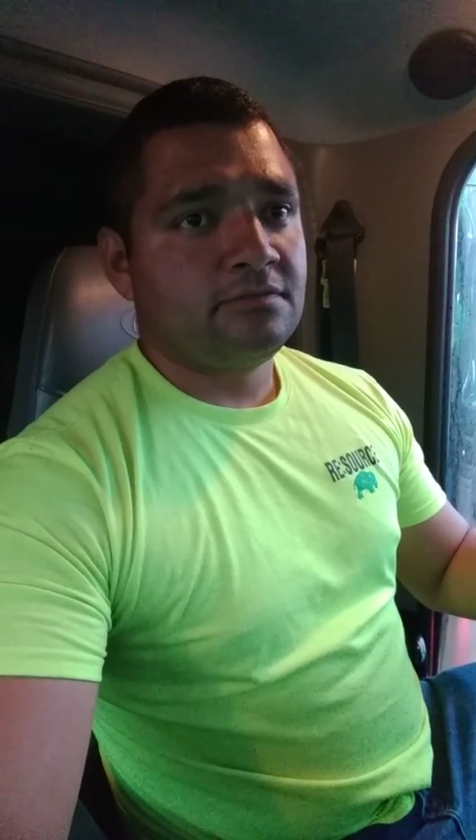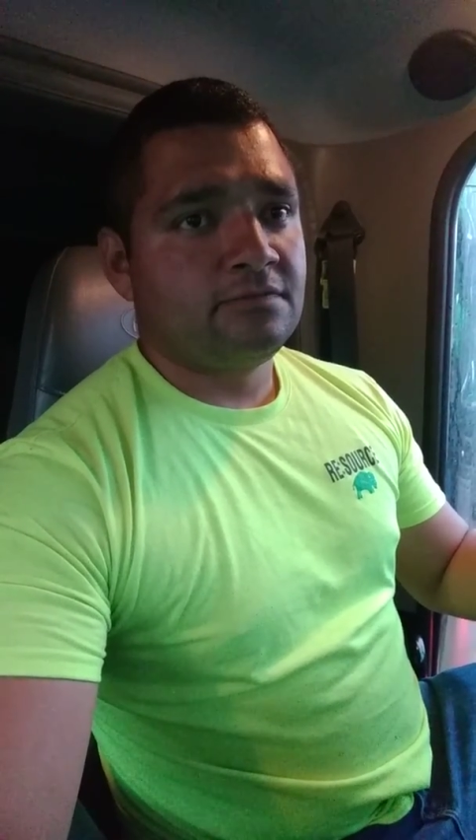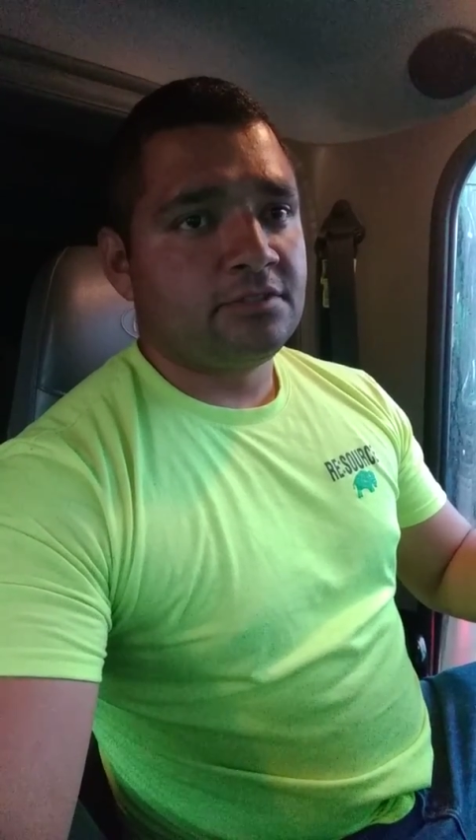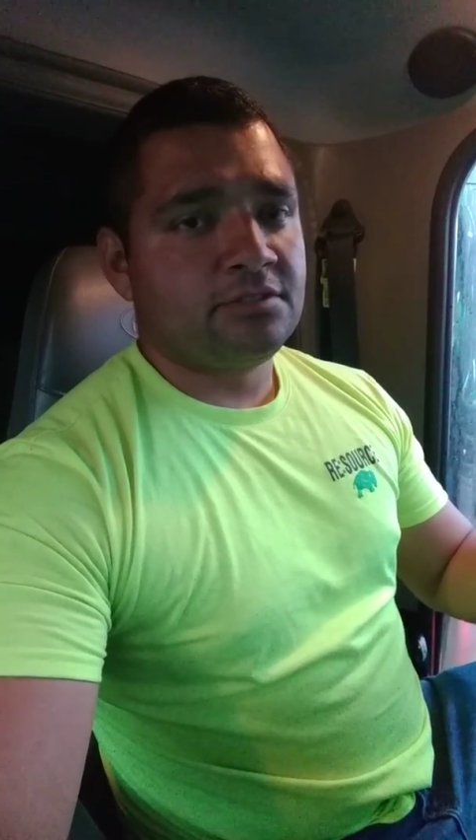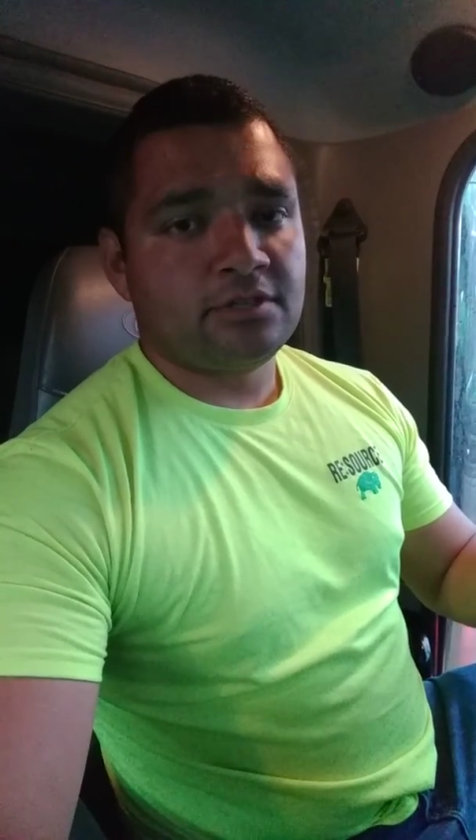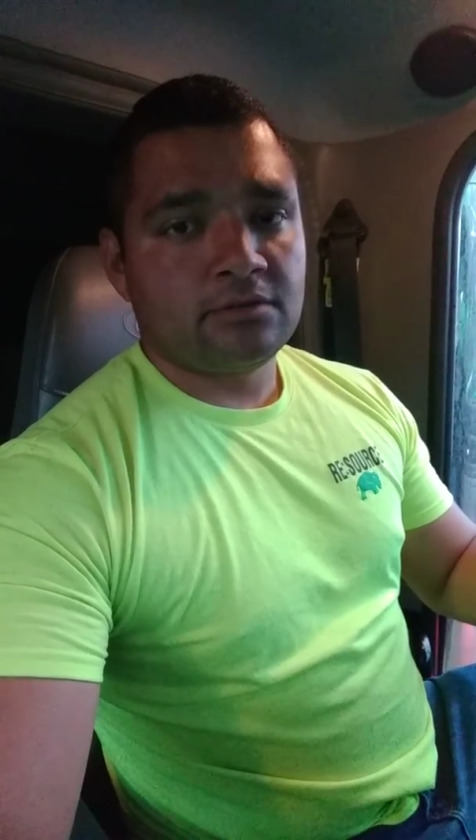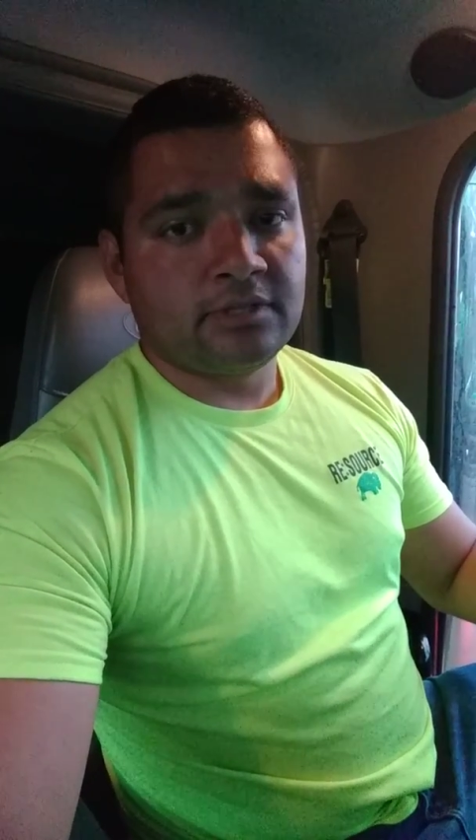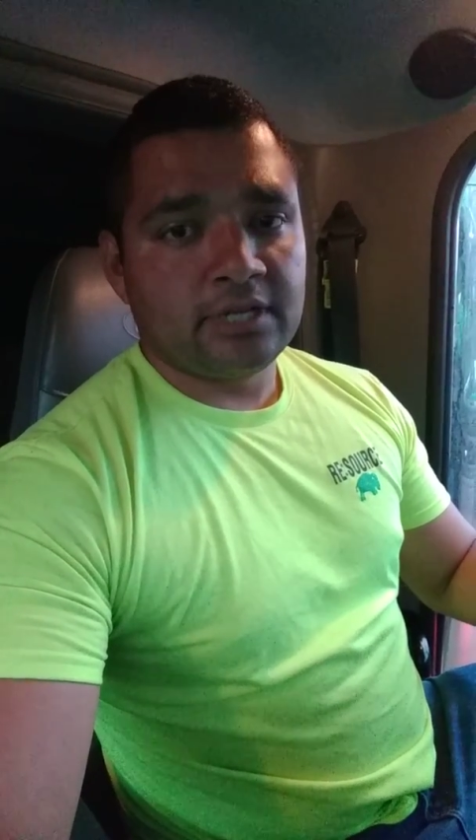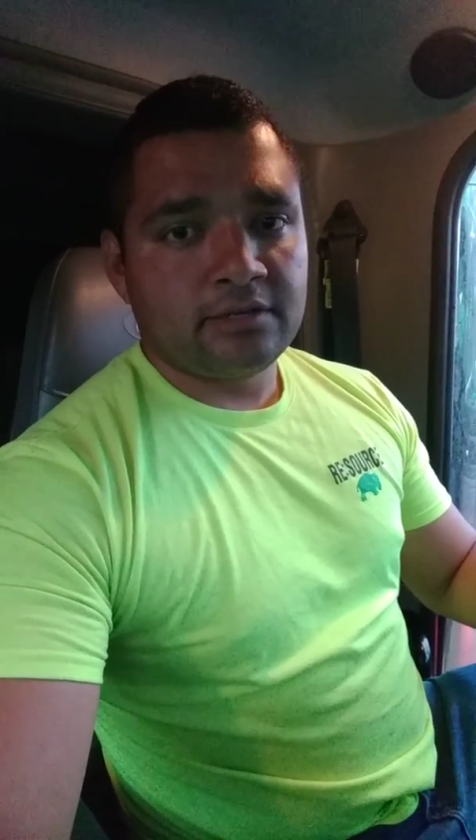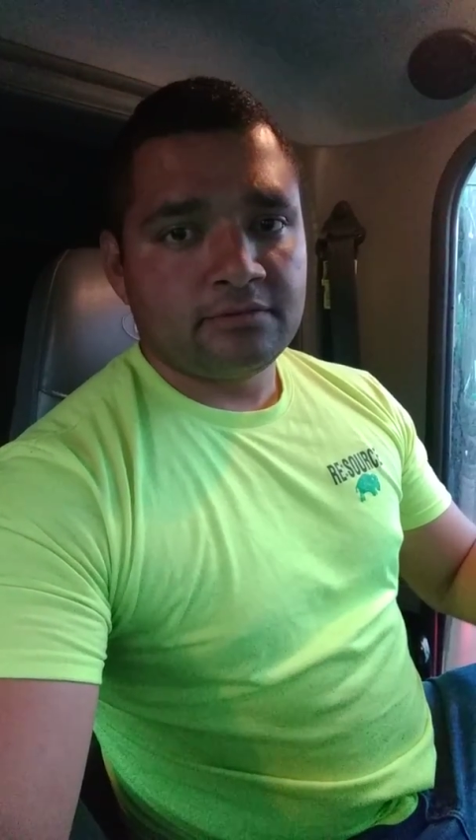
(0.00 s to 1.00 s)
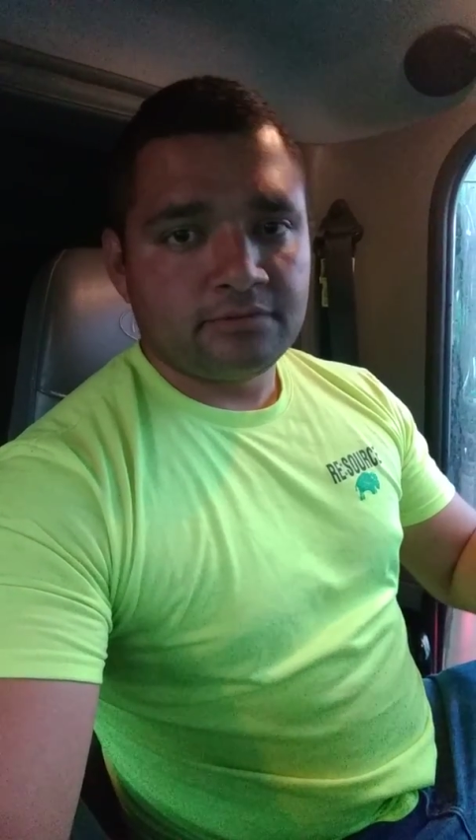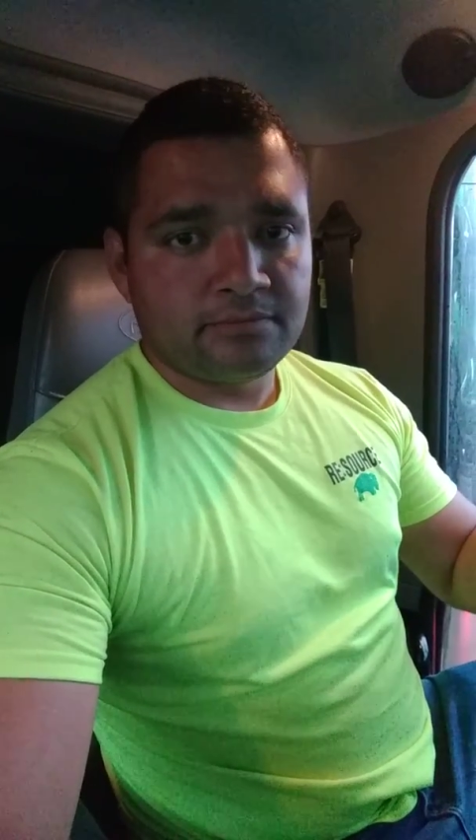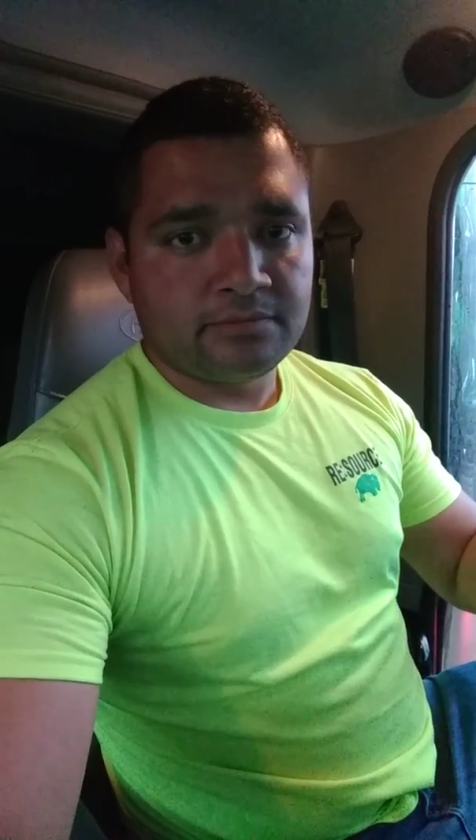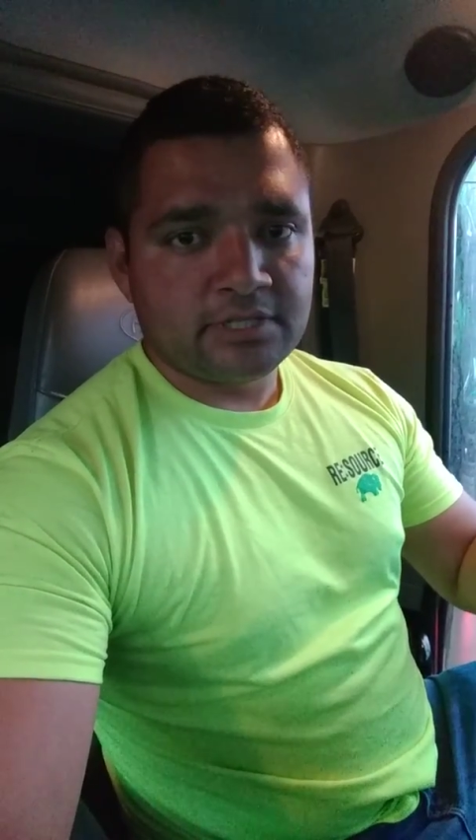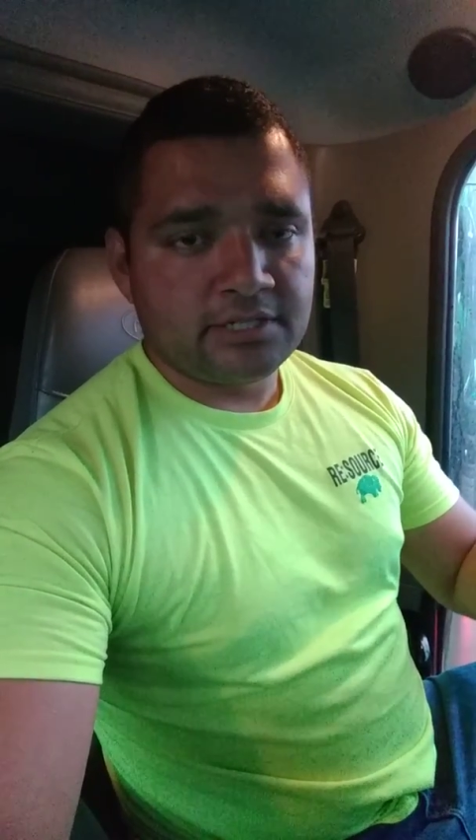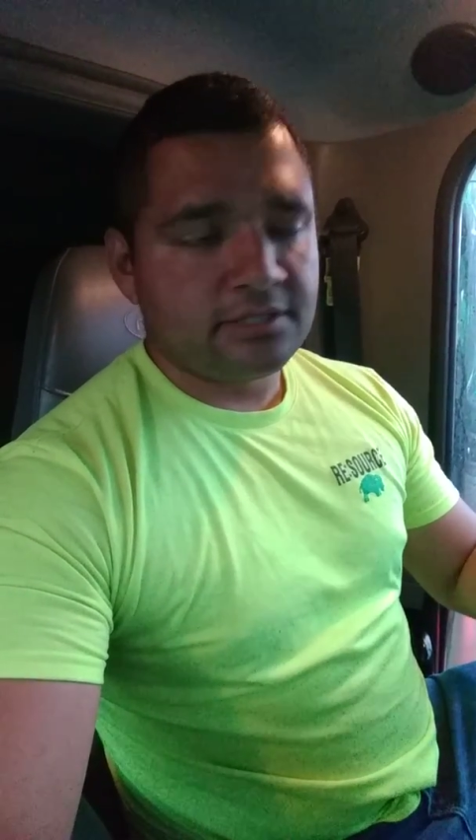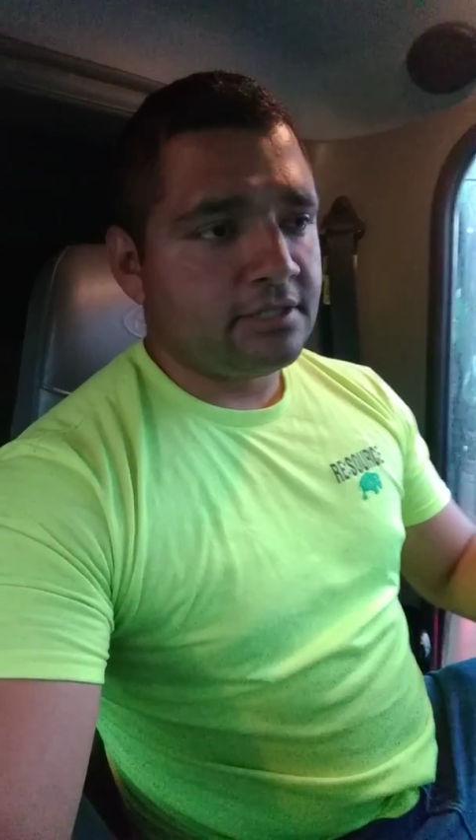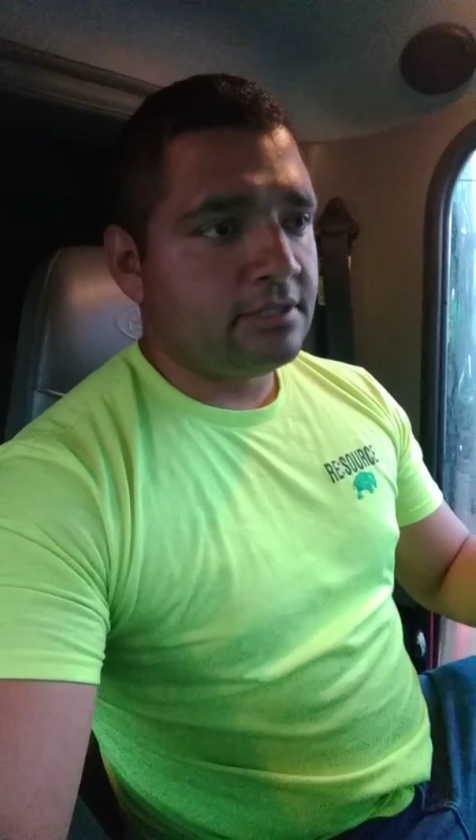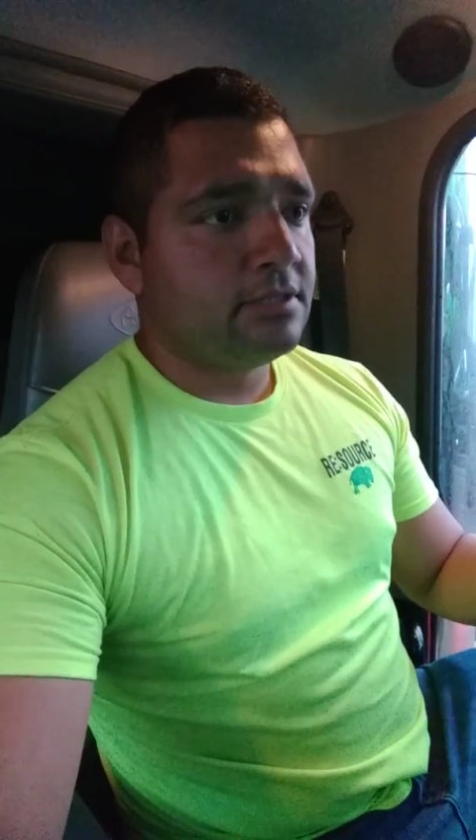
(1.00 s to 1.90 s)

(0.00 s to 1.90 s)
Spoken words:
Fitzgerald glider from Tennessee,